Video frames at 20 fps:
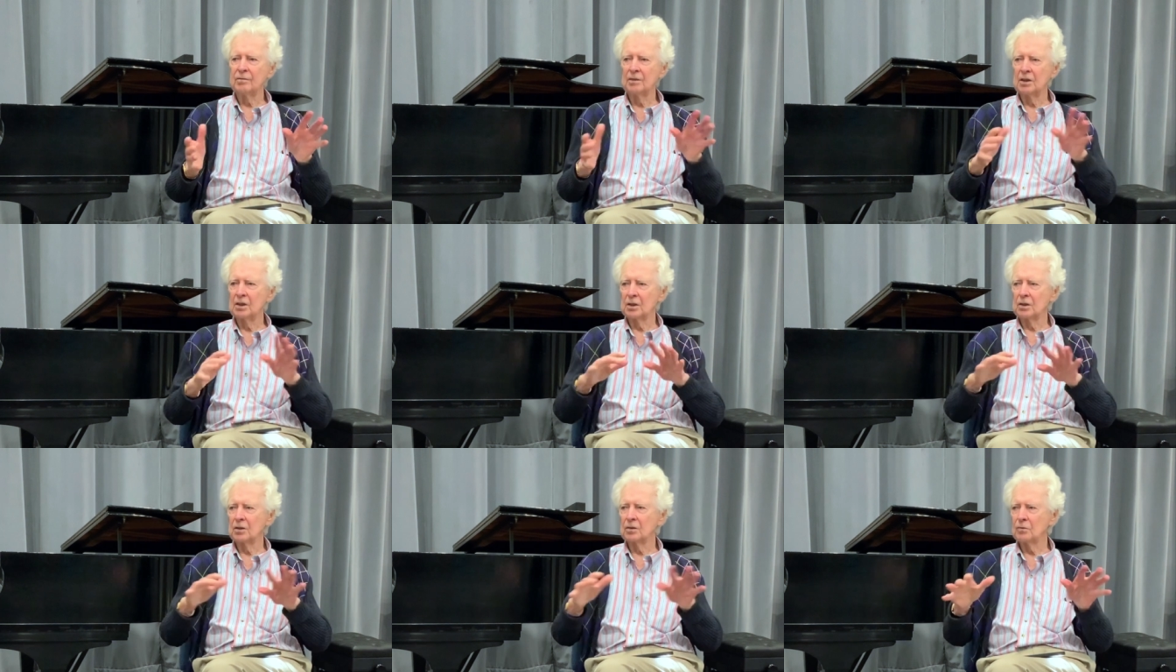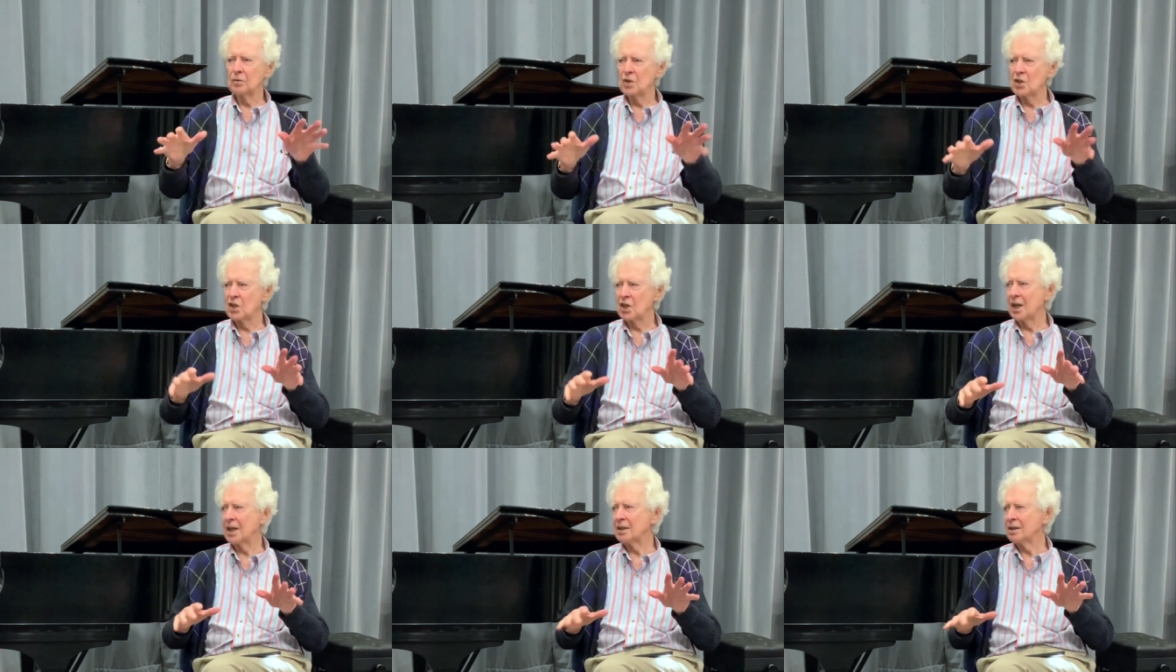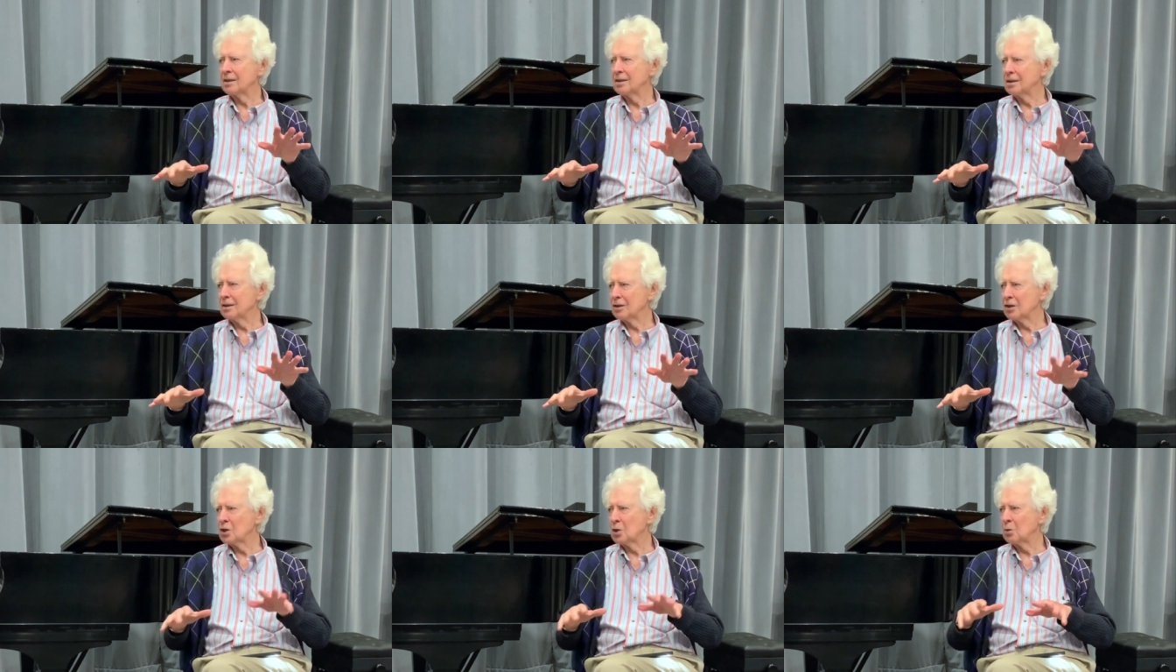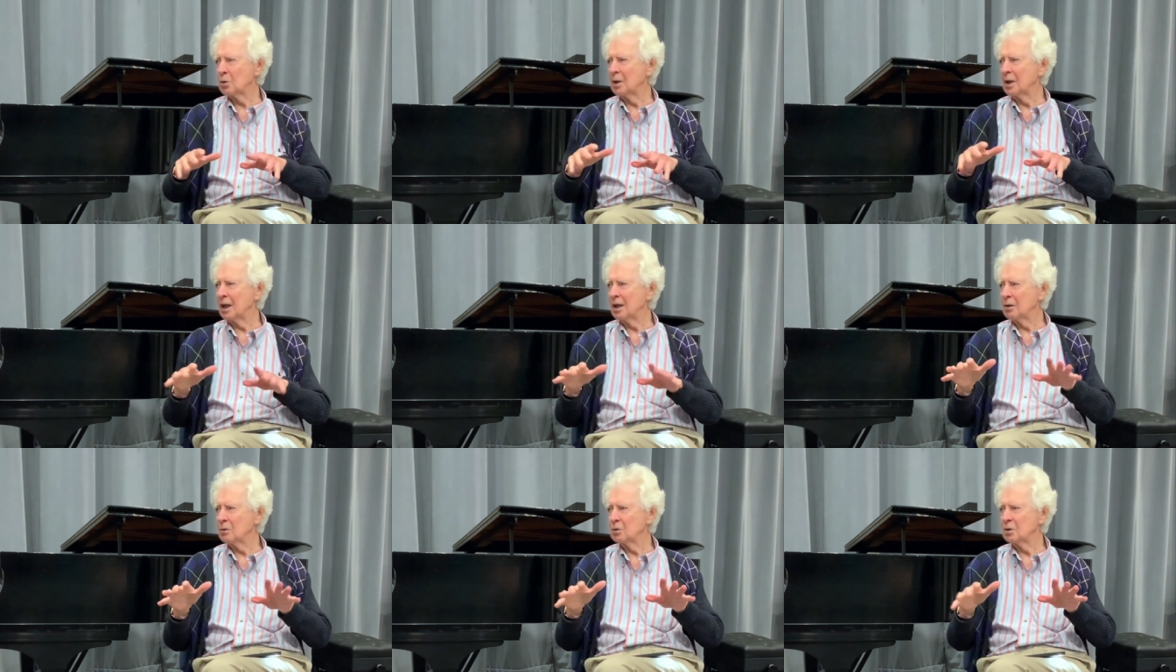little recitals when
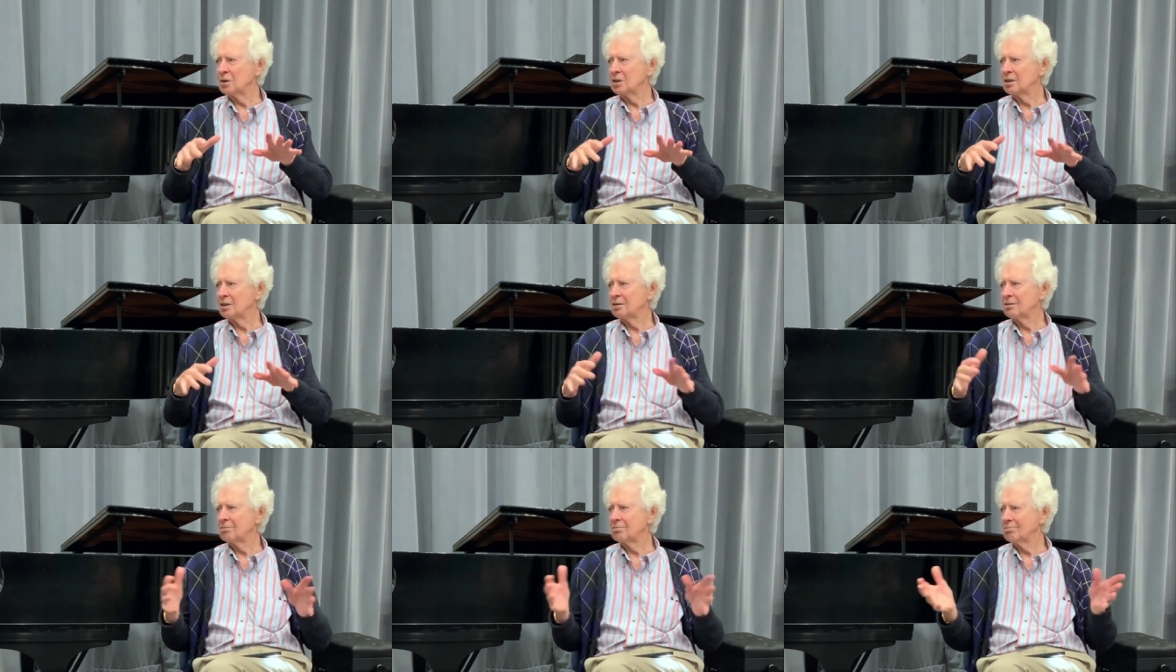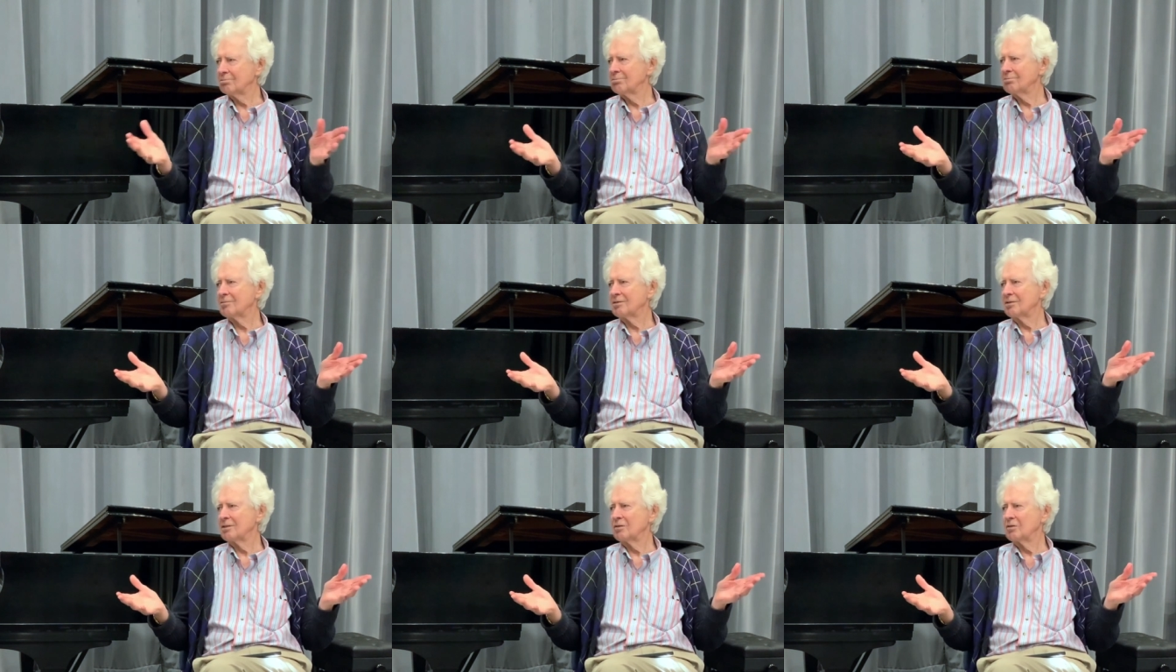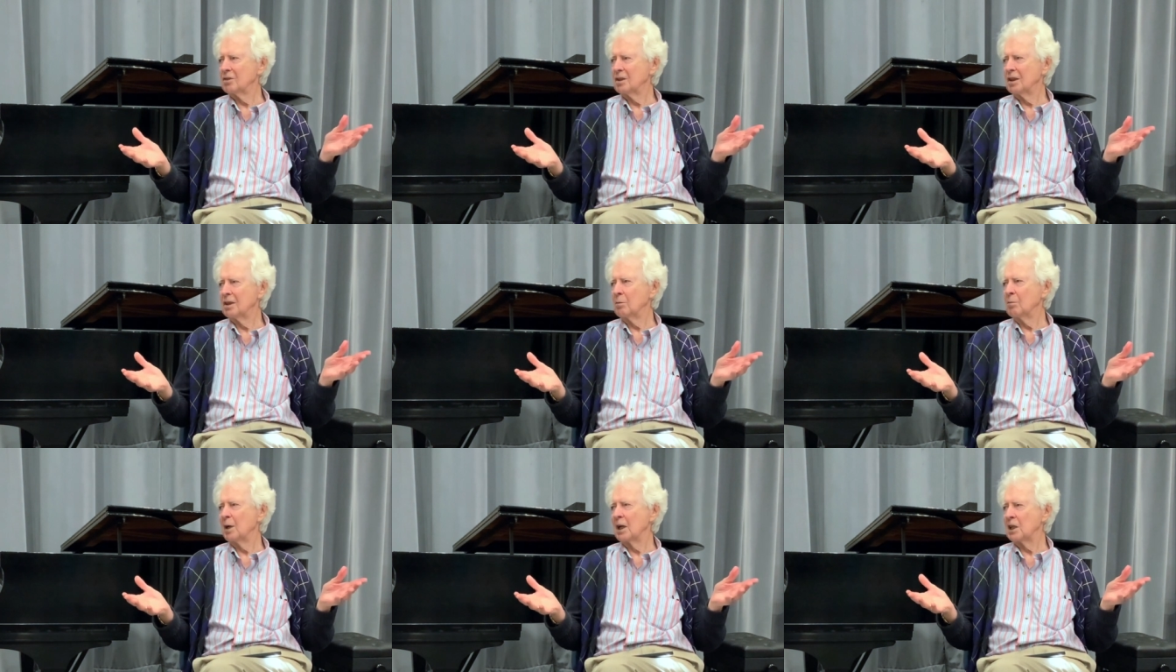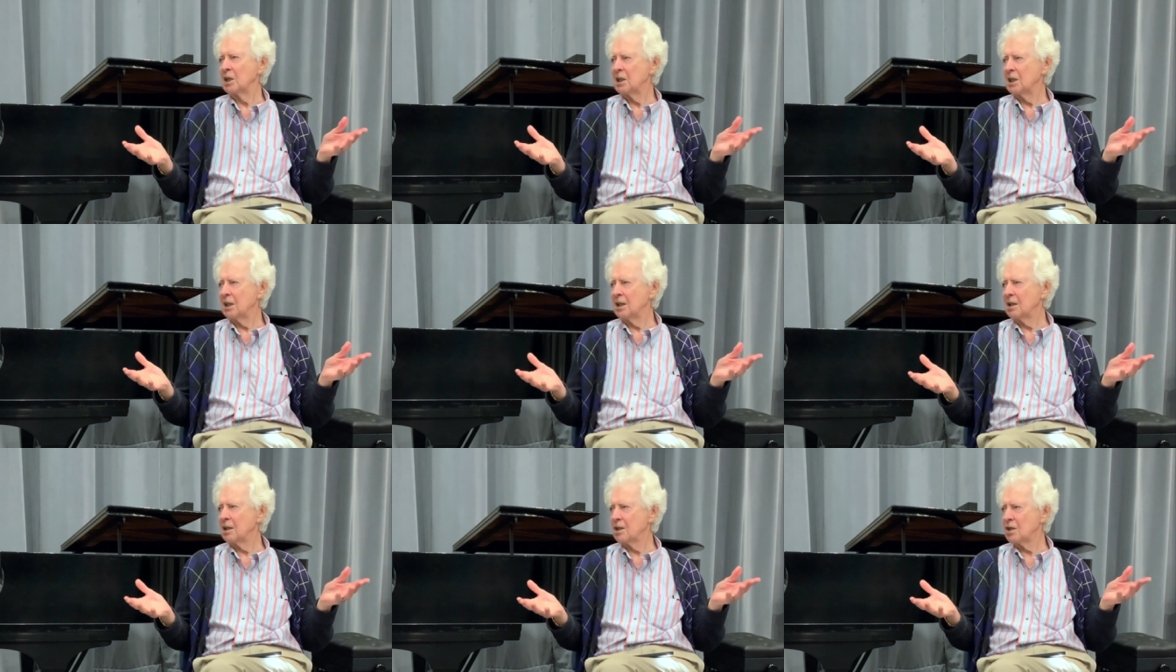I was in my
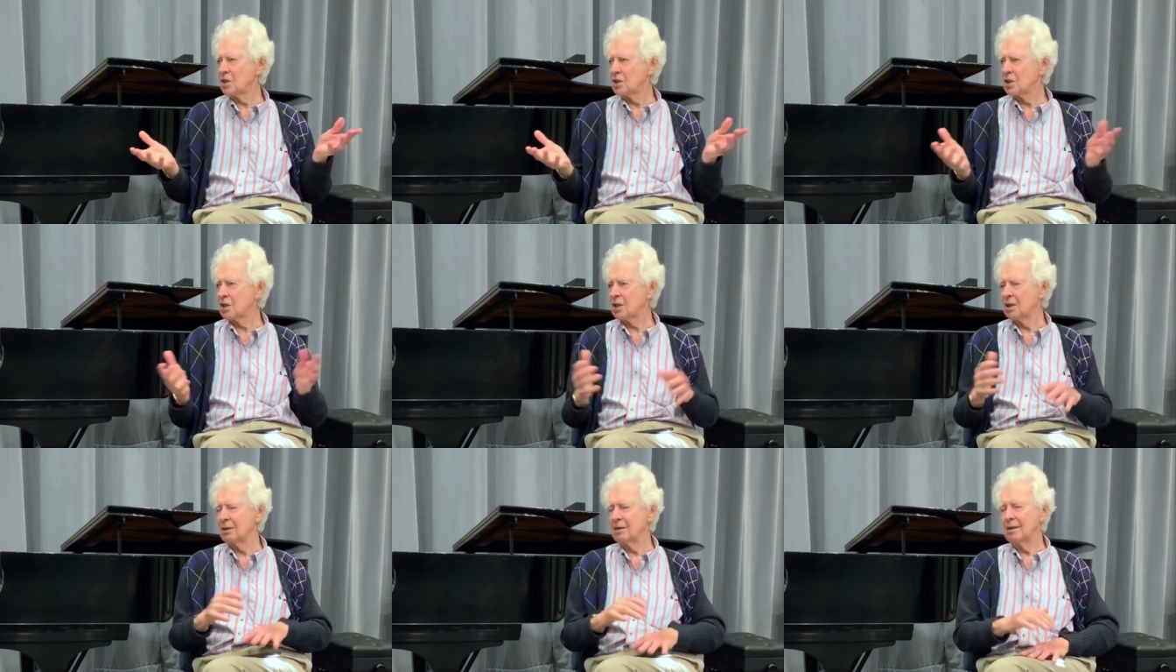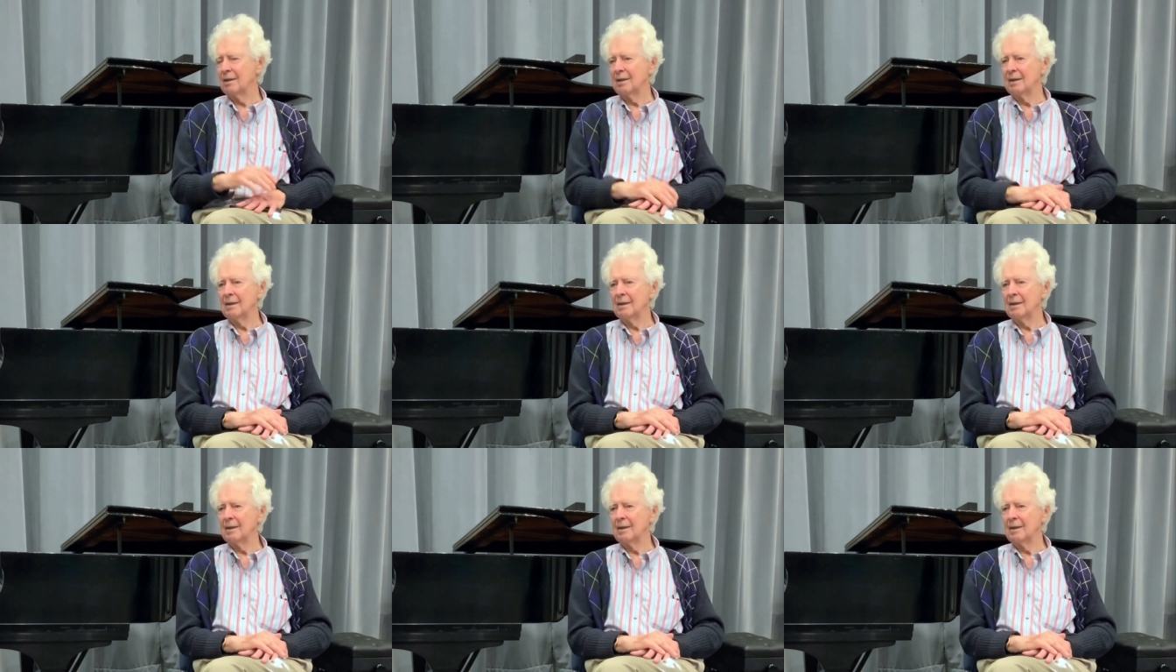teens,